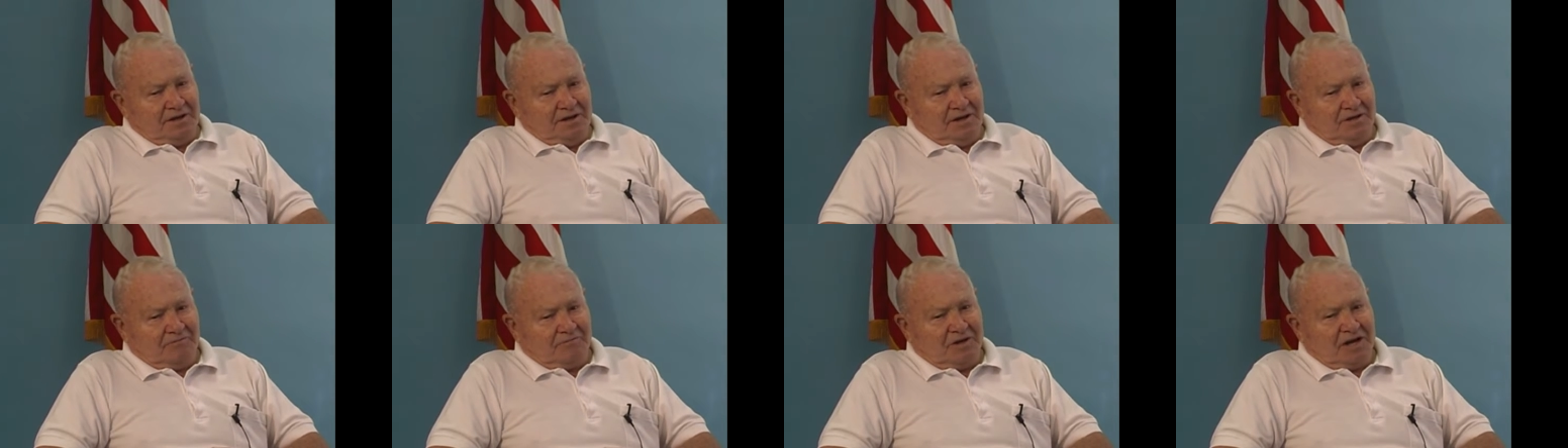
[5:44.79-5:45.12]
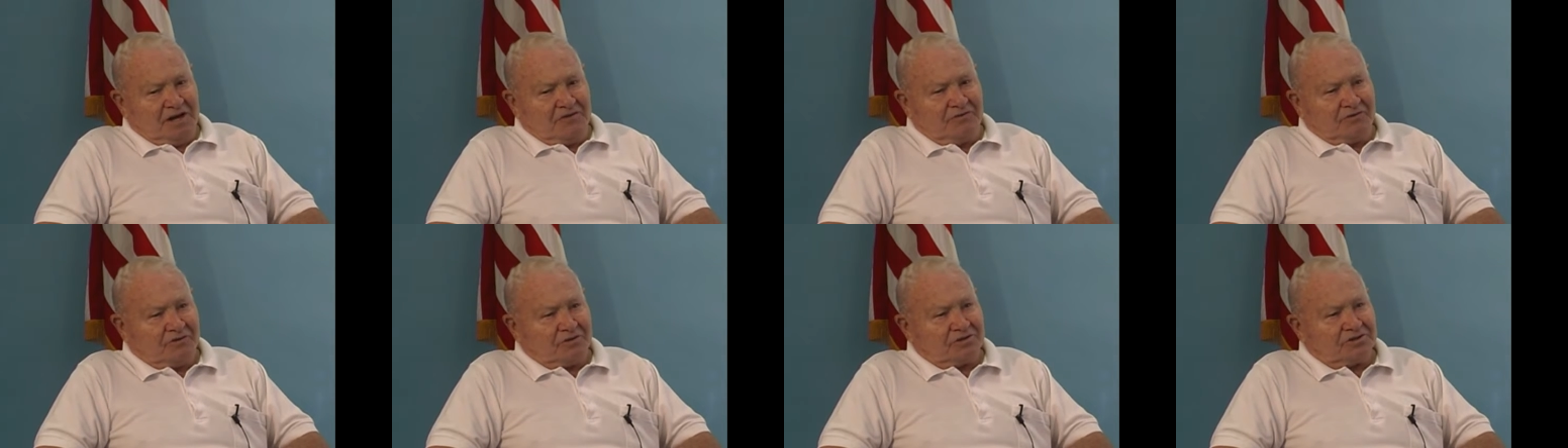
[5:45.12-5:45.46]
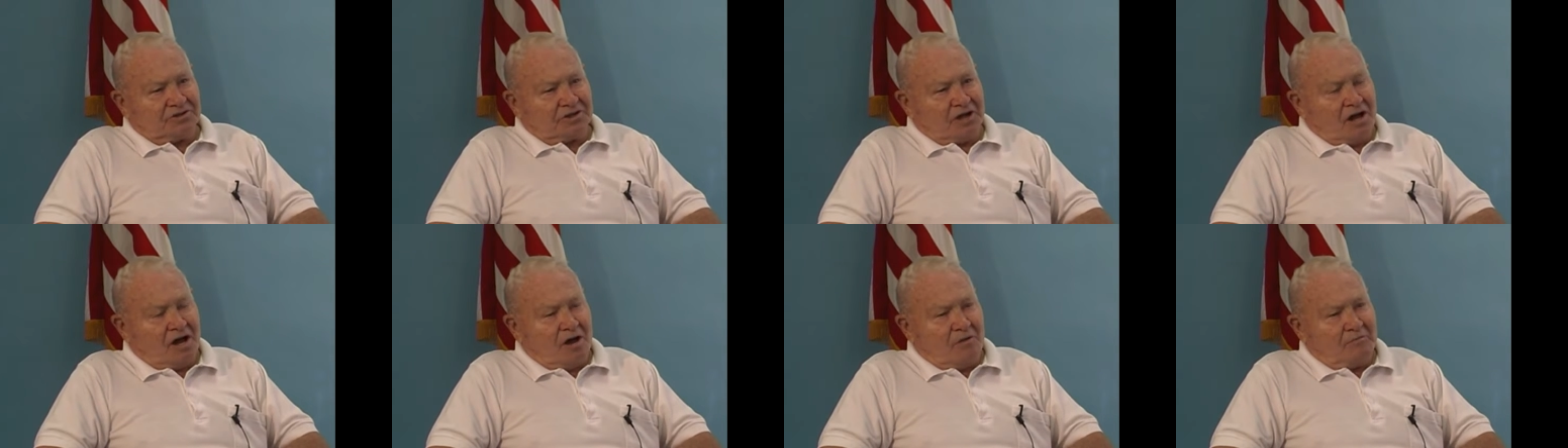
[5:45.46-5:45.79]
And my
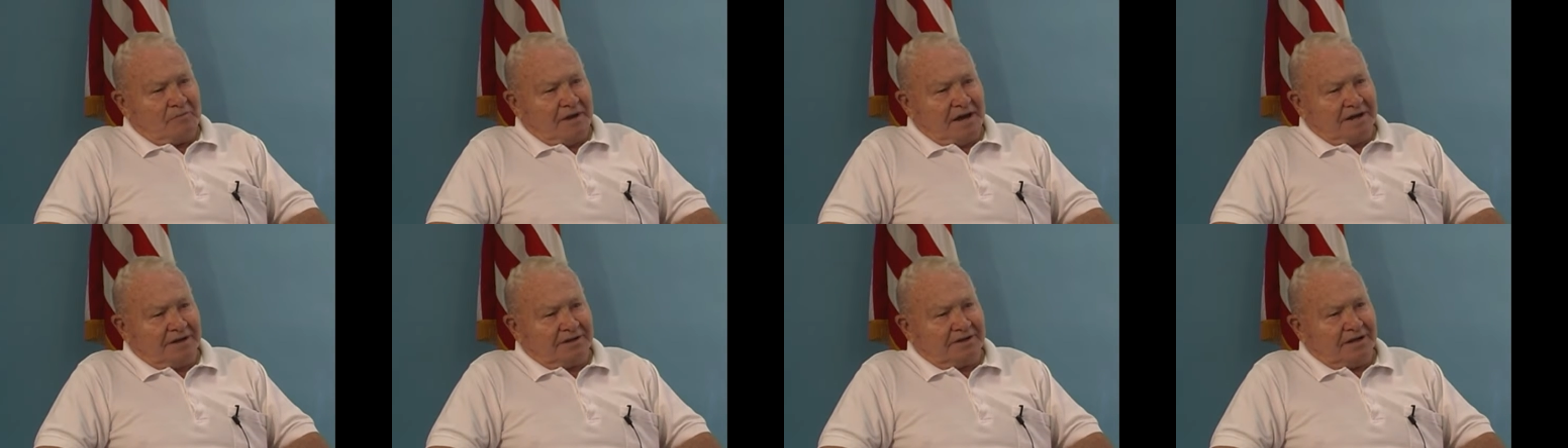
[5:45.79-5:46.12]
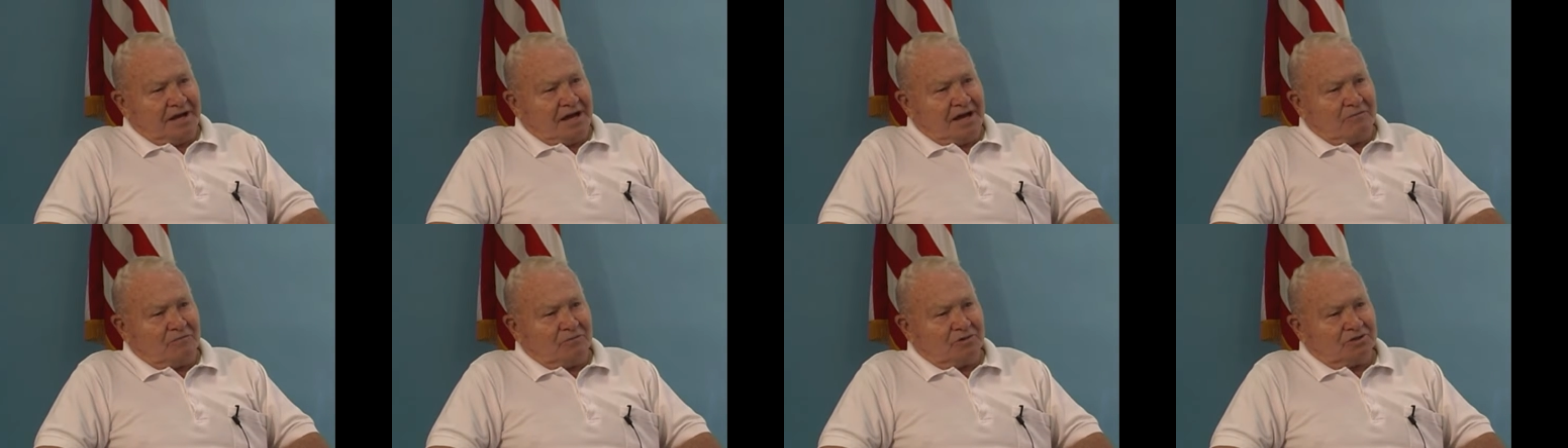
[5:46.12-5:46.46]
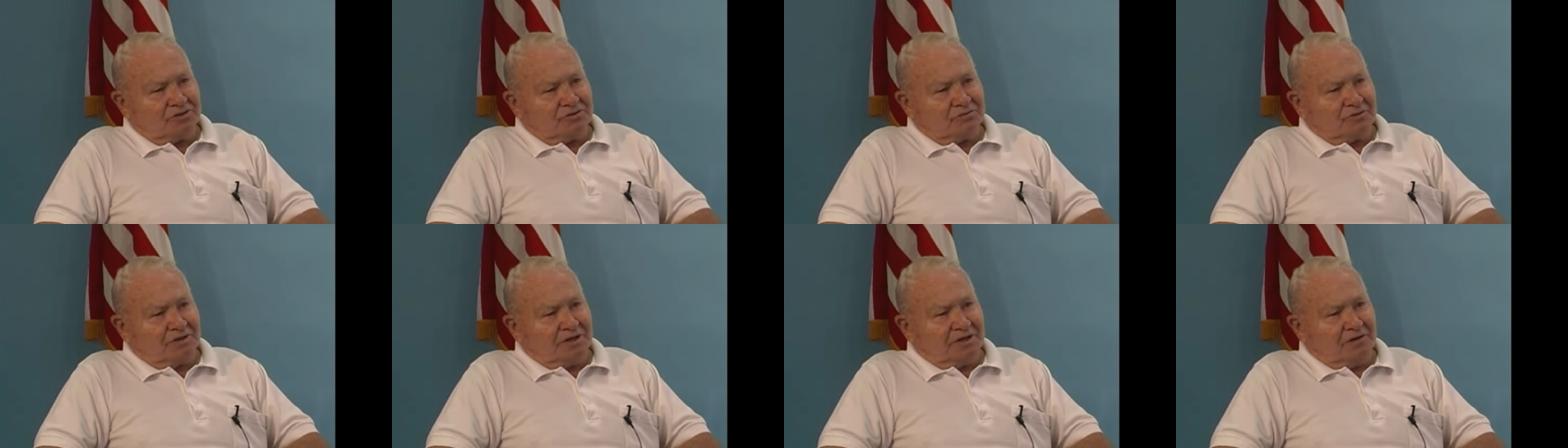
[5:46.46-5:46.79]
first combat time
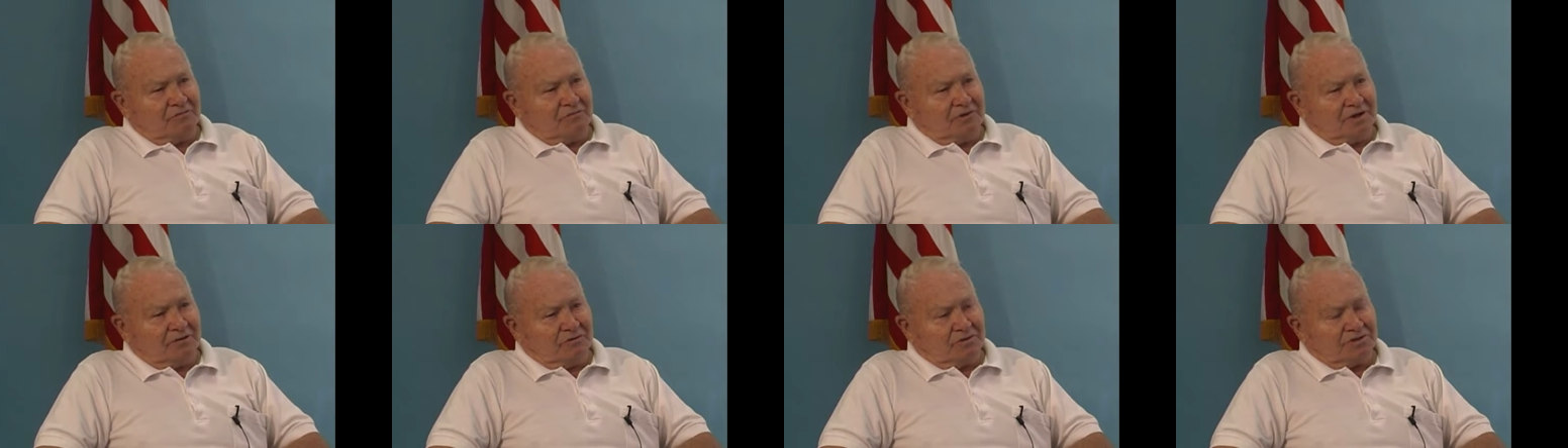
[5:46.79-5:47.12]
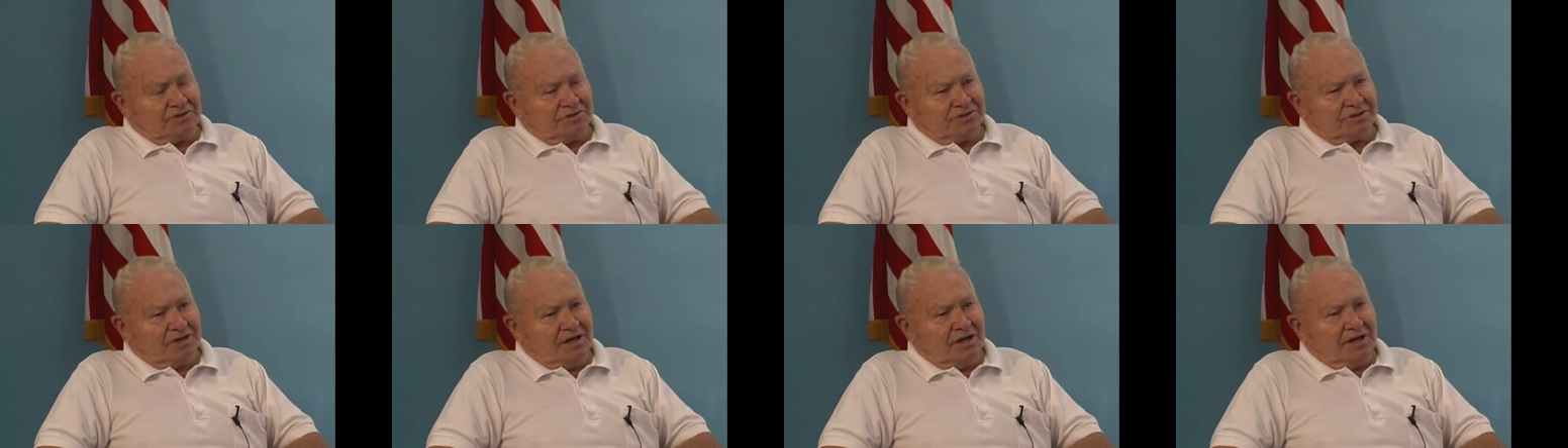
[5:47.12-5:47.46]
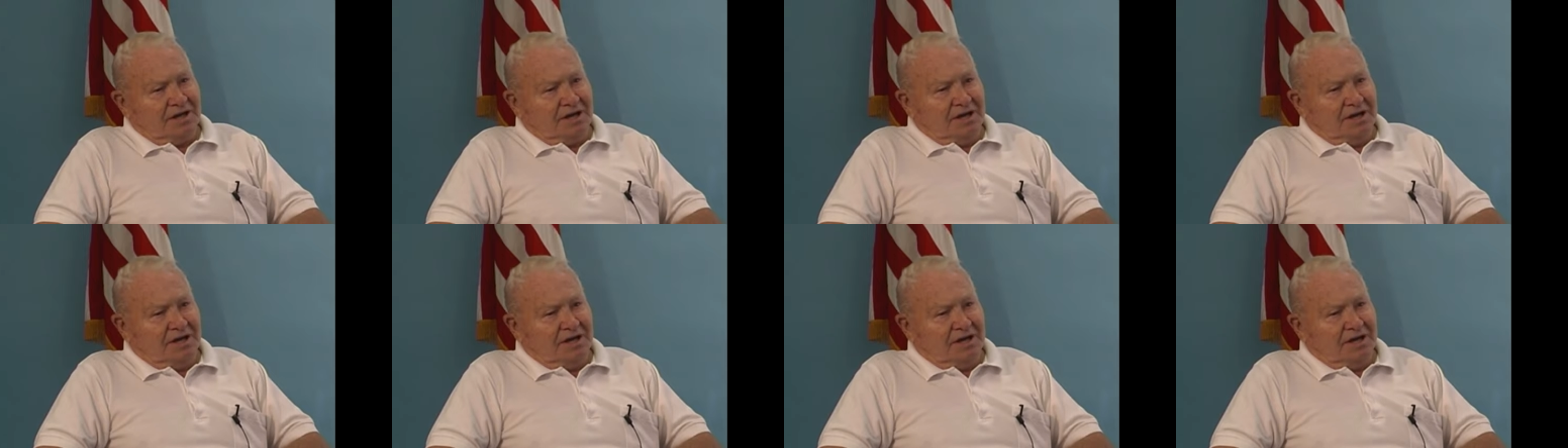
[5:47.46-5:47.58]
was whenever I was